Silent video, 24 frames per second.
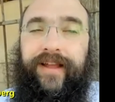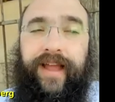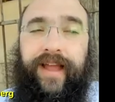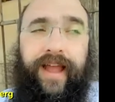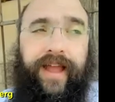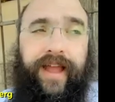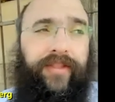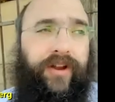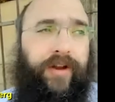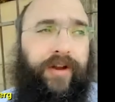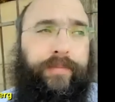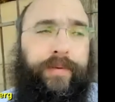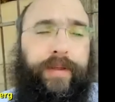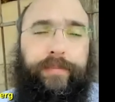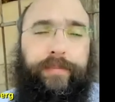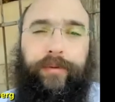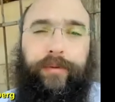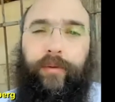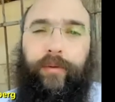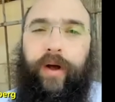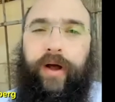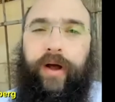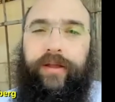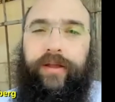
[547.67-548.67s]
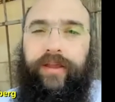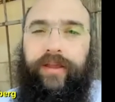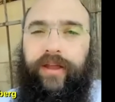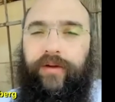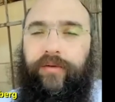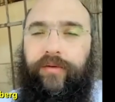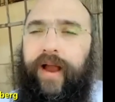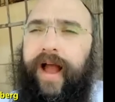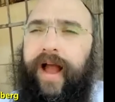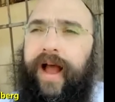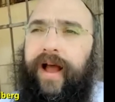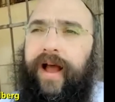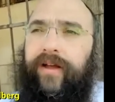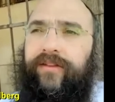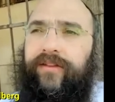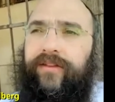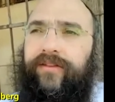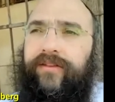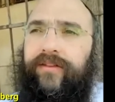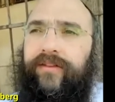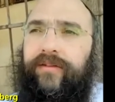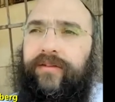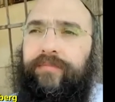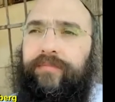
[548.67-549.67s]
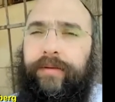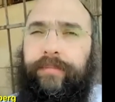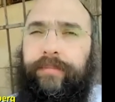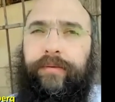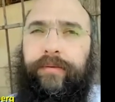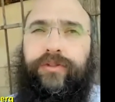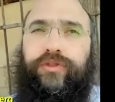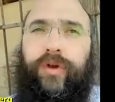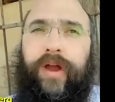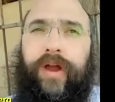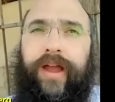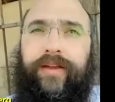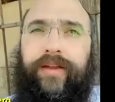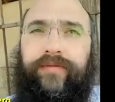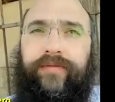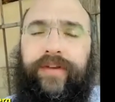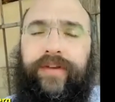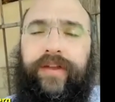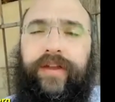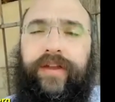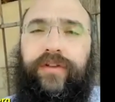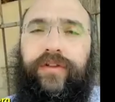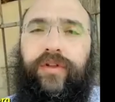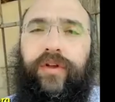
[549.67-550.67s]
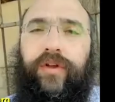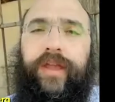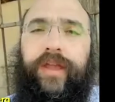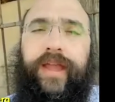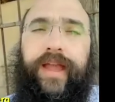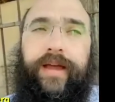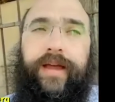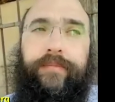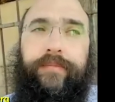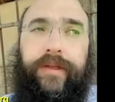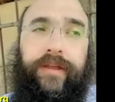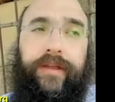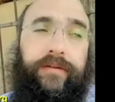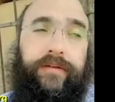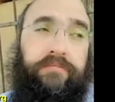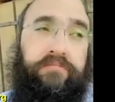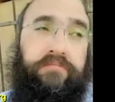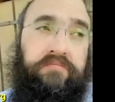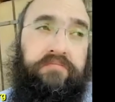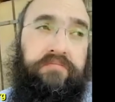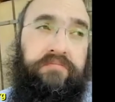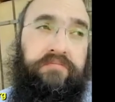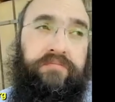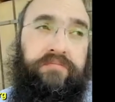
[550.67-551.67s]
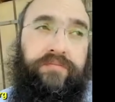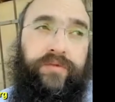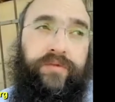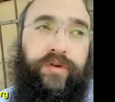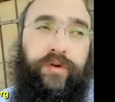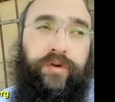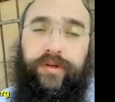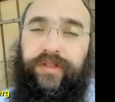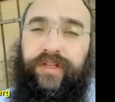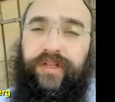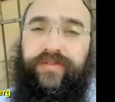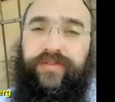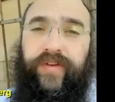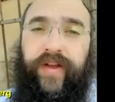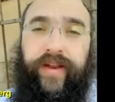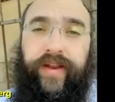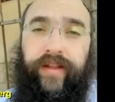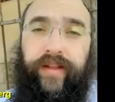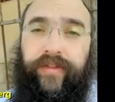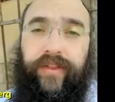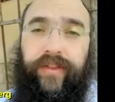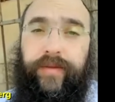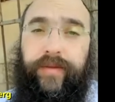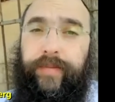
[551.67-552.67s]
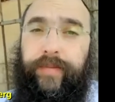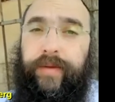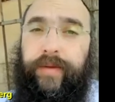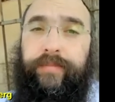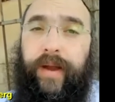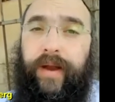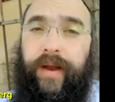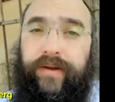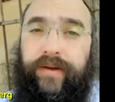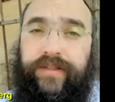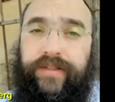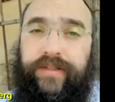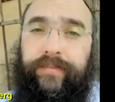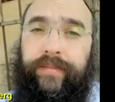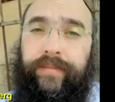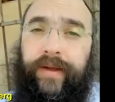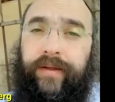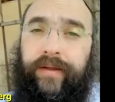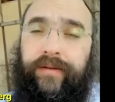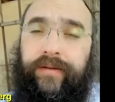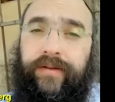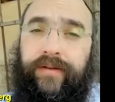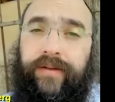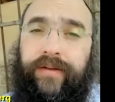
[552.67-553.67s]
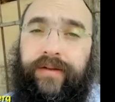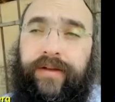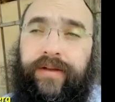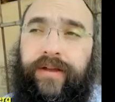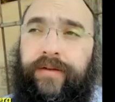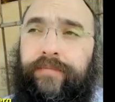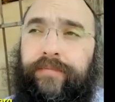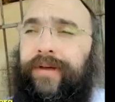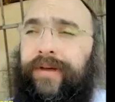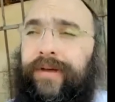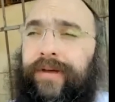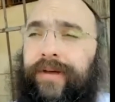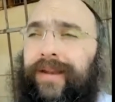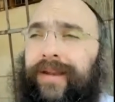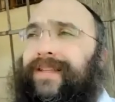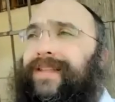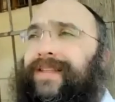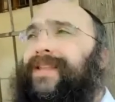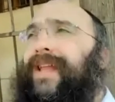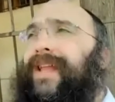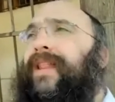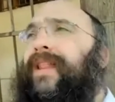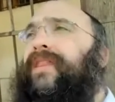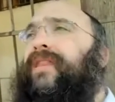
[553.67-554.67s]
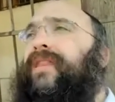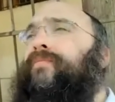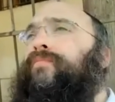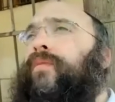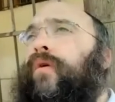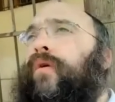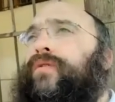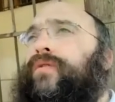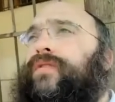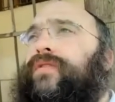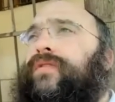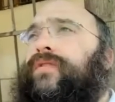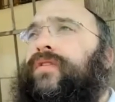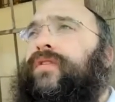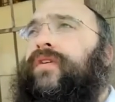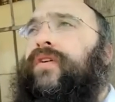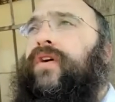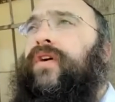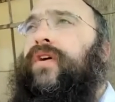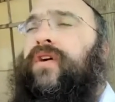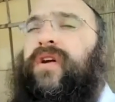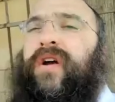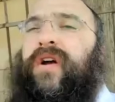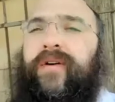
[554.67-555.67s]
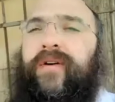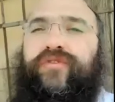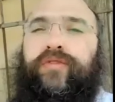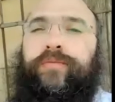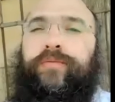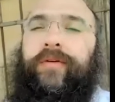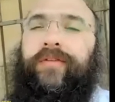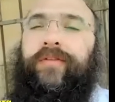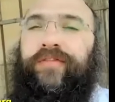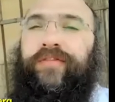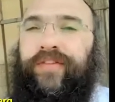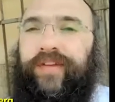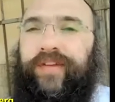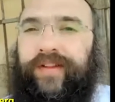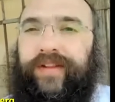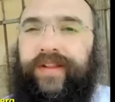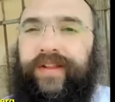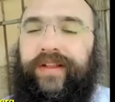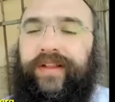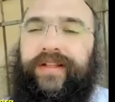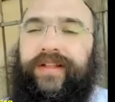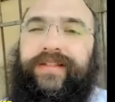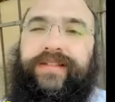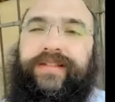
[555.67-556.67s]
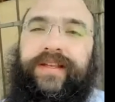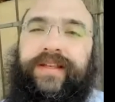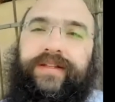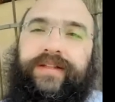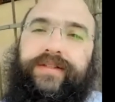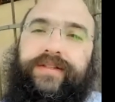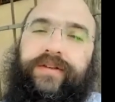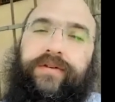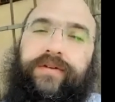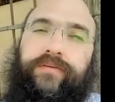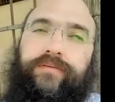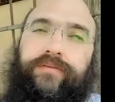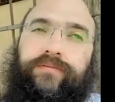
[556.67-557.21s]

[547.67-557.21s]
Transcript: And there are people walking around, people driving, looking at me, which is fine, nothing to be embarrassed about, but it's not the most comfortable feeling, let's say it so.